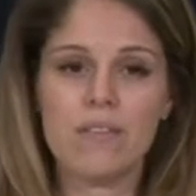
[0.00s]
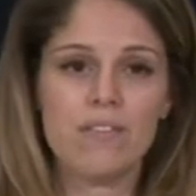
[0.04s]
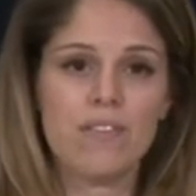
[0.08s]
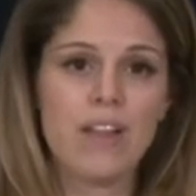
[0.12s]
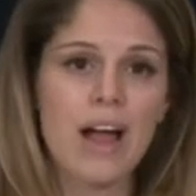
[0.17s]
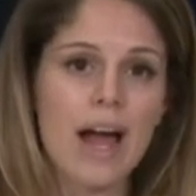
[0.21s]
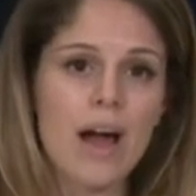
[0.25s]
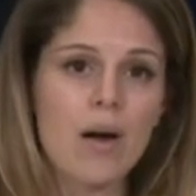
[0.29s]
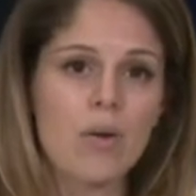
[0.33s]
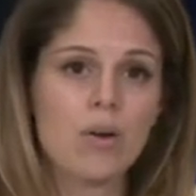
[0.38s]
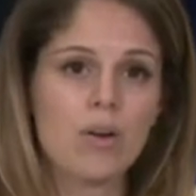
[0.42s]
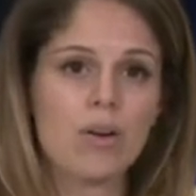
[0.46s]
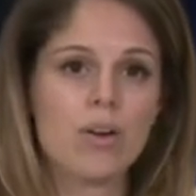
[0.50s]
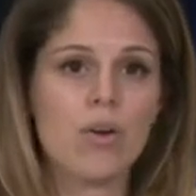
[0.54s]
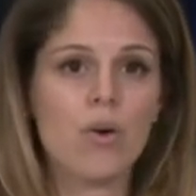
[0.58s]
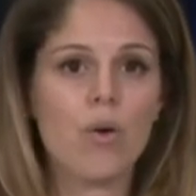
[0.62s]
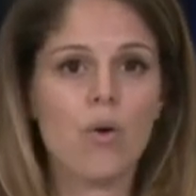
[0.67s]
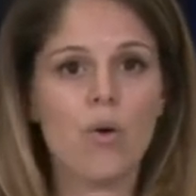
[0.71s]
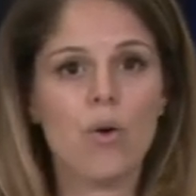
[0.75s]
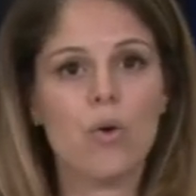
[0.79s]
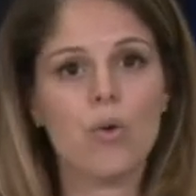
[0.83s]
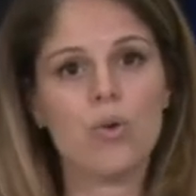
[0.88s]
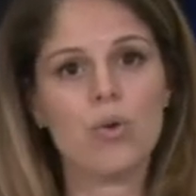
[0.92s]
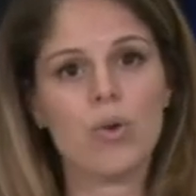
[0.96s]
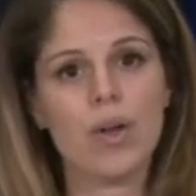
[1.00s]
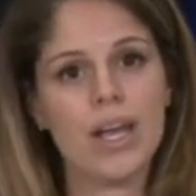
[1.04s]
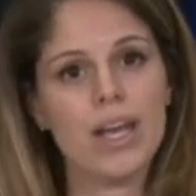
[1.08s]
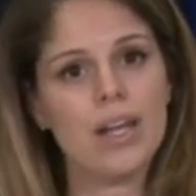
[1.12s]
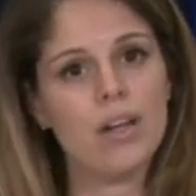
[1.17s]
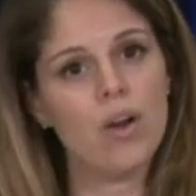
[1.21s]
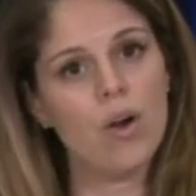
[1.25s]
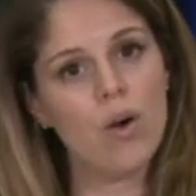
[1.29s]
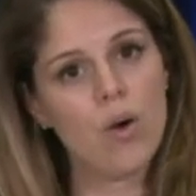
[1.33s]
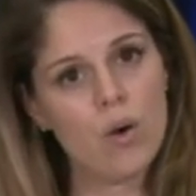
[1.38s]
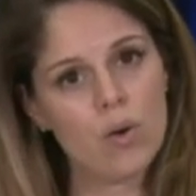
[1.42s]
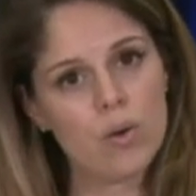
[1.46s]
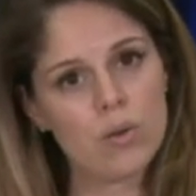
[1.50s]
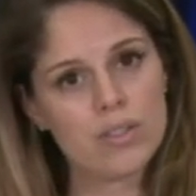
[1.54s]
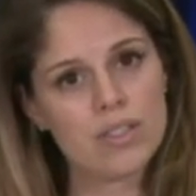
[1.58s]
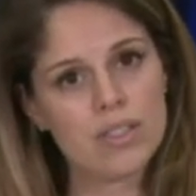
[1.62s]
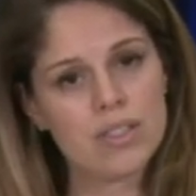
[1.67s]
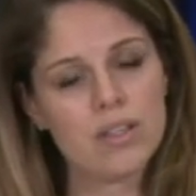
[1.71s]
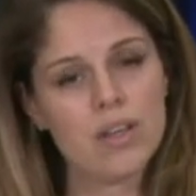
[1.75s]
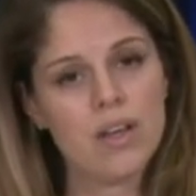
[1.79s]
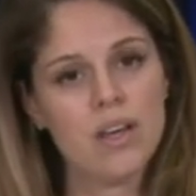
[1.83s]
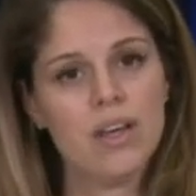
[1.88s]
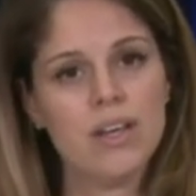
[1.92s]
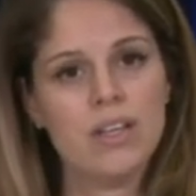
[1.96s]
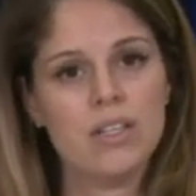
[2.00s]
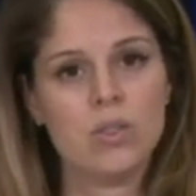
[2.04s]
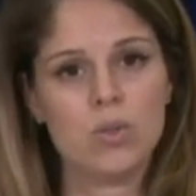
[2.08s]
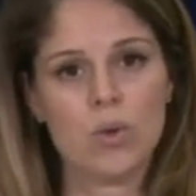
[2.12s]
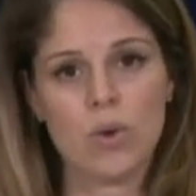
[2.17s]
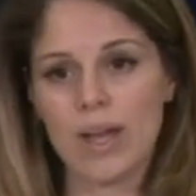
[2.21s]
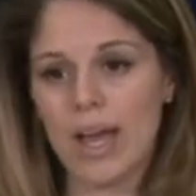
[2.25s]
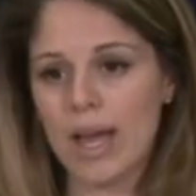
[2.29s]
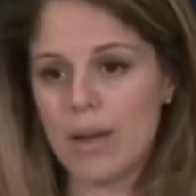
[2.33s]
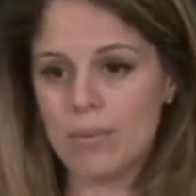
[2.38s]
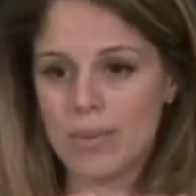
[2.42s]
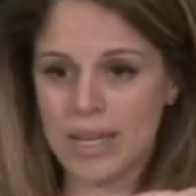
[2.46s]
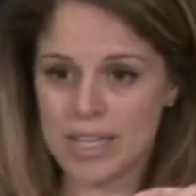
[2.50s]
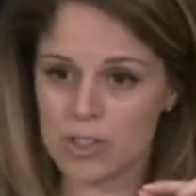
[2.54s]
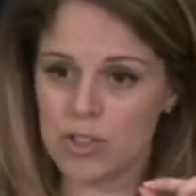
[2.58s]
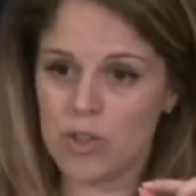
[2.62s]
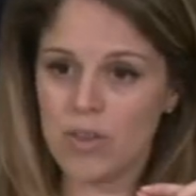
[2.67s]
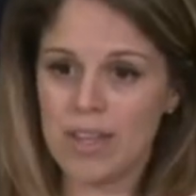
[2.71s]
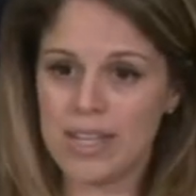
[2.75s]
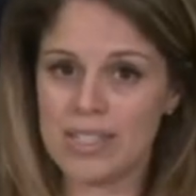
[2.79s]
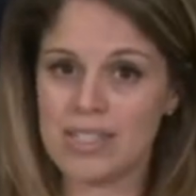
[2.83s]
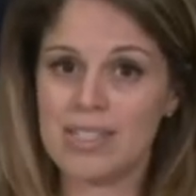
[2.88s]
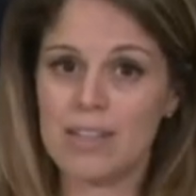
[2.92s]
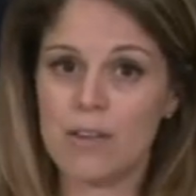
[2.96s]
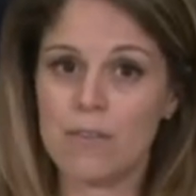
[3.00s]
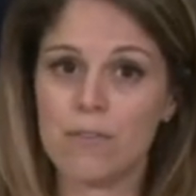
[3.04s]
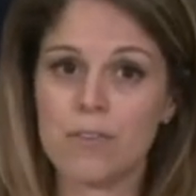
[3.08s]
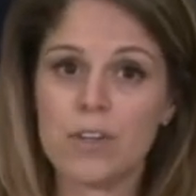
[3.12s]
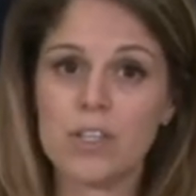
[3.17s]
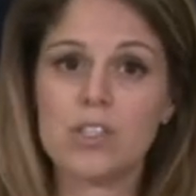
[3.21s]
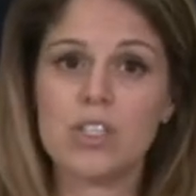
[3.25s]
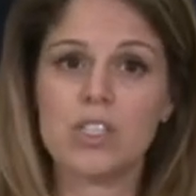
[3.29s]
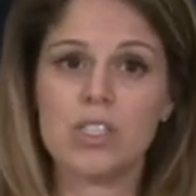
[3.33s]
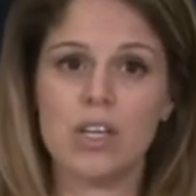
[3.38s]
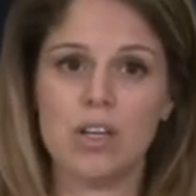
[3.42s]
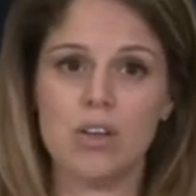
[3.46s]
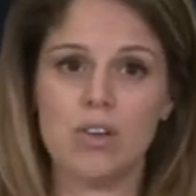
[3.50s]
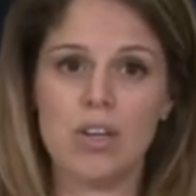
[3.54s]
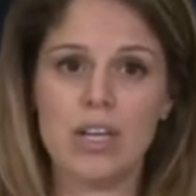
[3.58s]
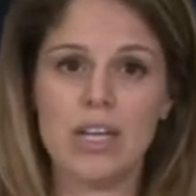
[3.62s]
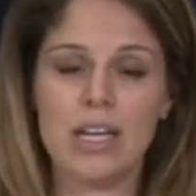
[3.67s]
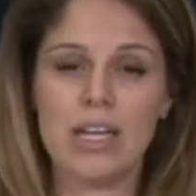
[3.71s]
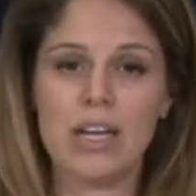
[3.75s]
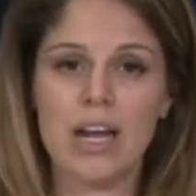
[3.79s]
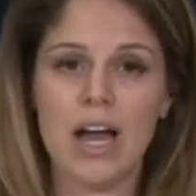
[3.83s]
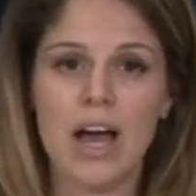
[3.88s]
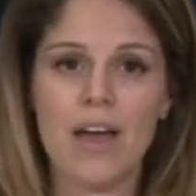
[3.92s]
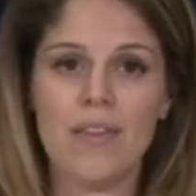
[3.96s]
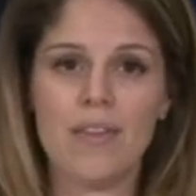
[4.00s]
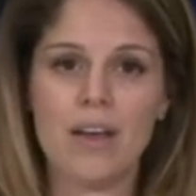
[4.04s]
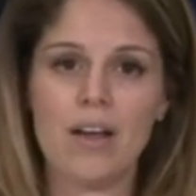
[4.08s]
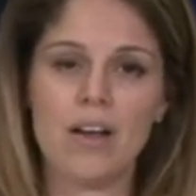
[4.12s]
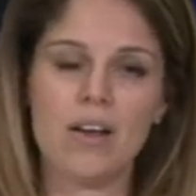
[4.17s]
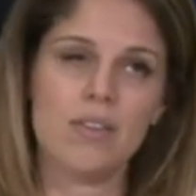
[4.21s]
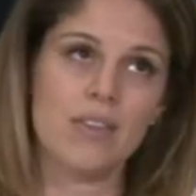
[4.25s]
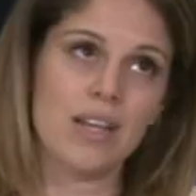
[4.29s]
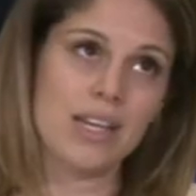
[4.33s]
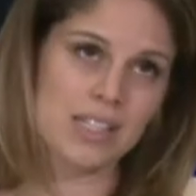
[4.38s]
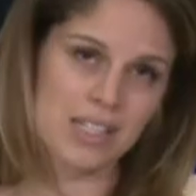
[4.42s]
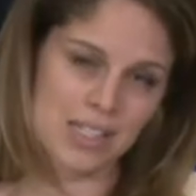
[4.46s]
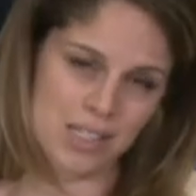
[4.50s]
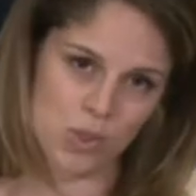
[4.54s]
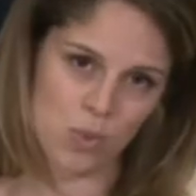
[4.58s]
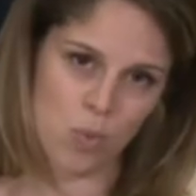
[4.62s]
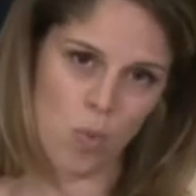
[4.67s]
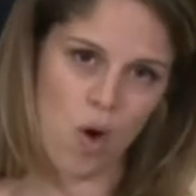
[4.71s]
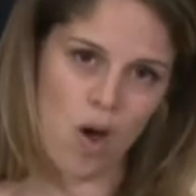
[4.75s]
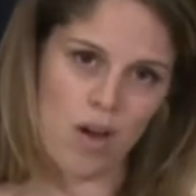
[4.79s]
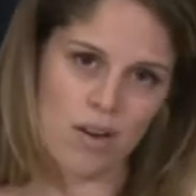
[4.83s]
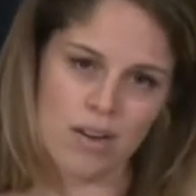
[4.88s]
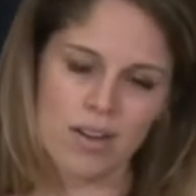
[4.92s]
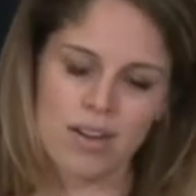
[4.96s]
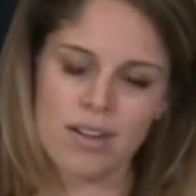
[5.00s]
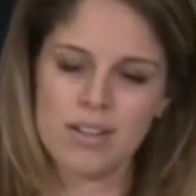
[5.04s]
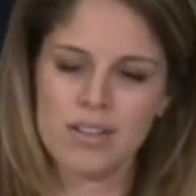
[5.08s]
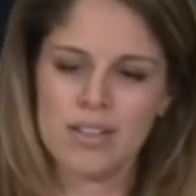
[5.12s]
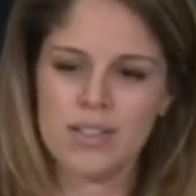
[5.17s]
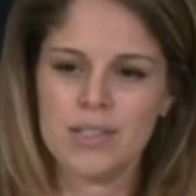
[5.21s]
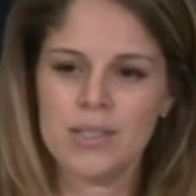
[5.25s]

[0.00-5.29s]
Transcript: flour, whole grain oats. So again, make sure that's the first ingredient on there unless it's water.